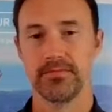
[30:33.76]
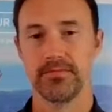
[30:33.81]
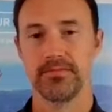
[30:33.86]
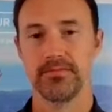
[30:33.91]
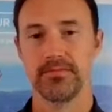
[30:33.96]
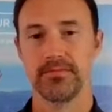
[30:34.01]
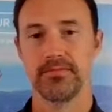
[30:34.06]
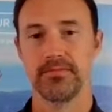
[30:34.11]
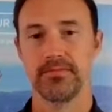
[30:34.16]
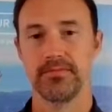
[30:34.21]

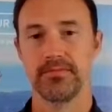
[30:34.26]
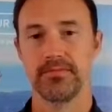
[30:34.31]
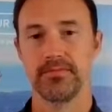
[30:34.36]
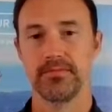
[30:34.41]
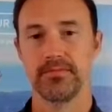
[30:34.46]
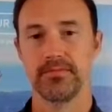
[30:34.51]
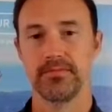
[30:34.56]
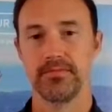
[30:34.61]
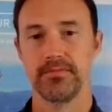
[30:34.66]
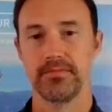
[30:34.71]

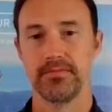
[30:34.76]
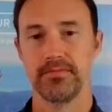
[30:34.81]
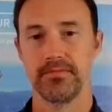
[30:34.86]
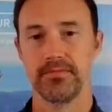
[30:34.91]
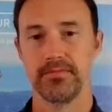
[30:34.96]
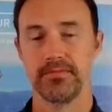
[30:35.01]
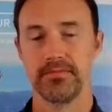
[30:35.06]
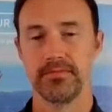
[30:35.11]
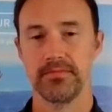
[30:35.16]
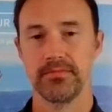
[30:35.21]

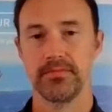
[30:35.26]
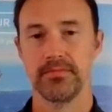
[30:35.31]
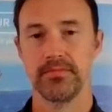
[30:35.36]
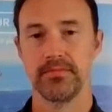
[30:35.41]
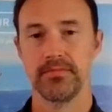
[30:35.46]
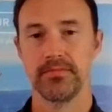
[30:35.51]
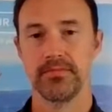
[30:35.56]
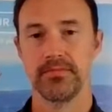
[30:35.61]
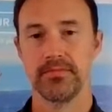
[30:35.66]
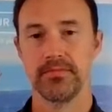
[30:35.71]

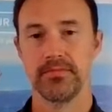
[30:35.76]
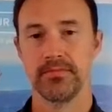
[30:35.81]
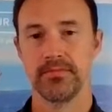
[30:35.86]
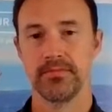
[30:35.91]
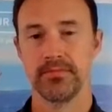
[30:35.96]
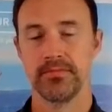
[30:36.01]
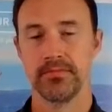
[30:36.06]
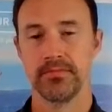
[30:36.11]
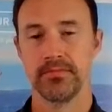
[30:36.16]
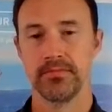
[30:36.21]

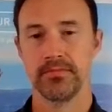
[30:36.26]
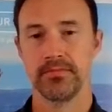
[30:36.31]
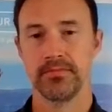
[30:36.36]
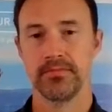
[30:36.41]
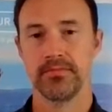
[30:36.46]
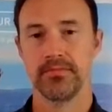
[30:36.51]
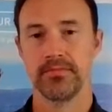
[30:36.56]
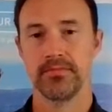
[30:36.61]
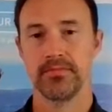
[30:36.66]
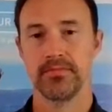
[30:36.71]

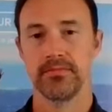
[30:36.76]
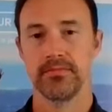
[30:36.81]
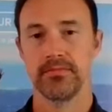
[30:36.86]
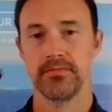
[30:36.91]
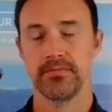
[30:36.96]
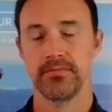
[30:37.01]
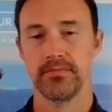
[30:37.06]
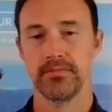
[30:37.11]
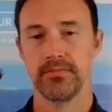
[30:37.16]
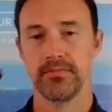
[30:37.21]

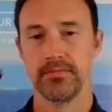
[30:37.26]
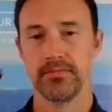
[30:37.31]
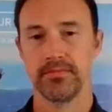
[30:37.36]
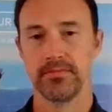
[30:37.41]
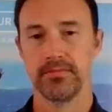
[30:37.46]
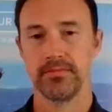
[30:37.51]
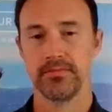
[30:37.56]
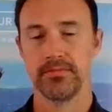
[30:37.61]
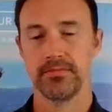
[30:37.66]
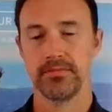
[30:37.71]

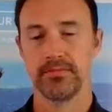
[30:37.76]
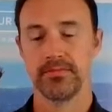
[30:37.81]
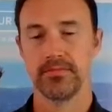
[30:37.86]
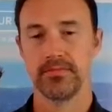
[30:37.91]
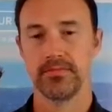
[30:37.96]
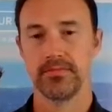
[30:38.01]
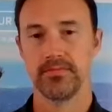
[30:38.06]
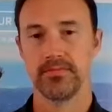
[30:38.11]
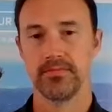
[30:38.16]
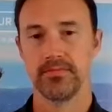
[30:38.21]

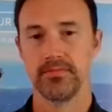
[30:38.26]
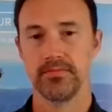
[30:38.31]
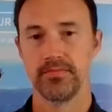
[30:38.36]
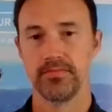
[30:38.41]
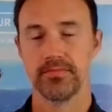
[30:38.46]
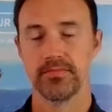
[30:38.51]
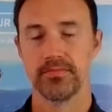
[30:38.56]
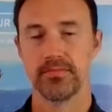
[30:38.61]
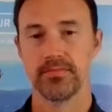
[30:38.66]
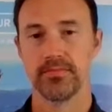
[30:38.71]

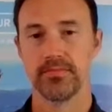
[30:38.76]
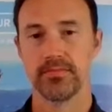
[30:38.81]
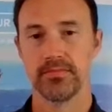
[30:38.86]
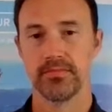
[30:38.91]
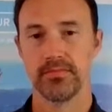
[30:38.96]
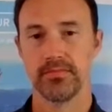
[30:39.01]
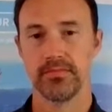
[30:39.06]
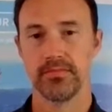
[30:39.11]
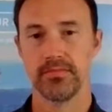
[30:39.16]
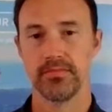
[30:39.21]

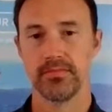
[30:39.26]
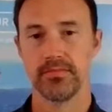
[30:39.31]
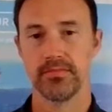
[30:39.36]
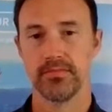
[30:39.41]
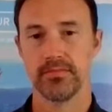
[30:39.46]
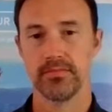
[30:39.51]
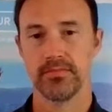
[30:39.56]
The person shown says nothing.